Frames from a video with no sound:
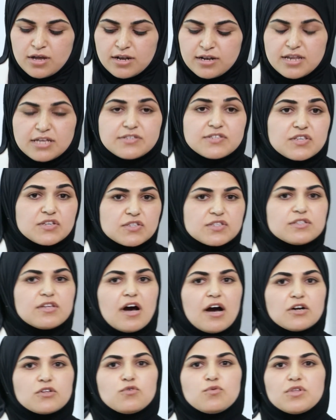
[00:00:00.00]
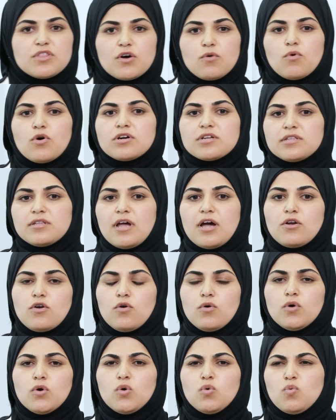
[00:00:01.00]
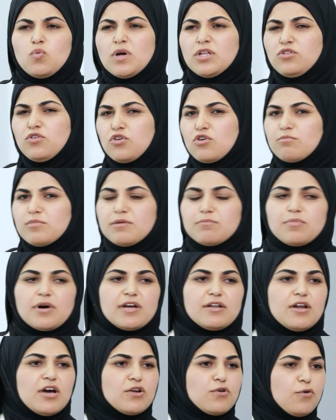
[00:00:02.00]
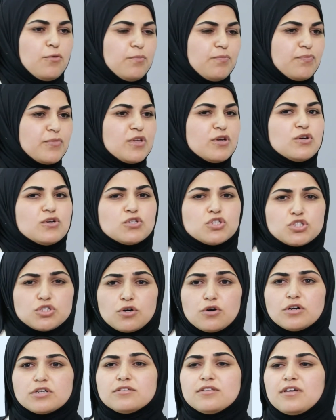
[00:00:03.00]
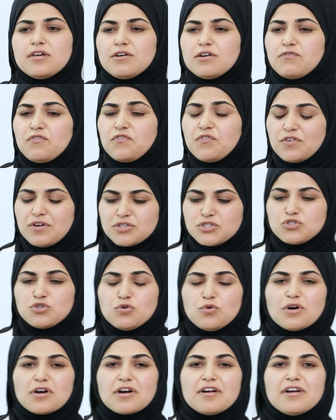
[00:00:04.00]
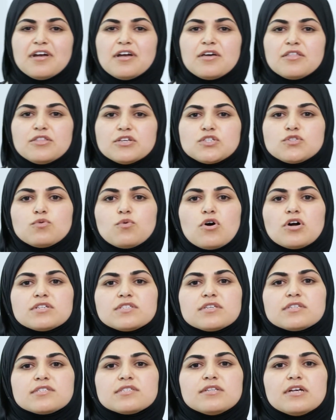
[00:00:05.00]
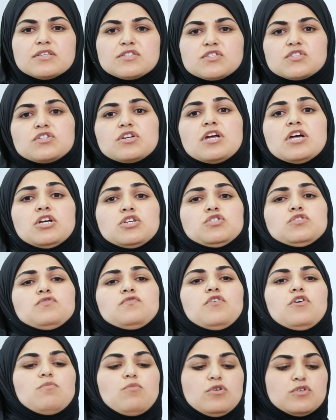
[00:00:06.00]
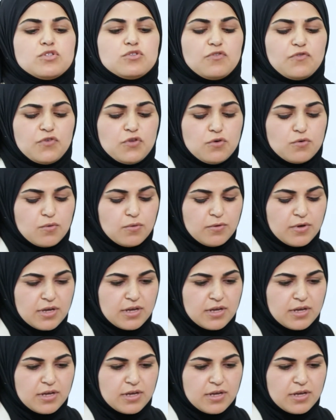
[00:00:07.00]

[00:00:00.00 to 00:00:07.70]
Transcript: Let's start with the word nano. What do you mean by nano? Sure, this word is not strange for most of you.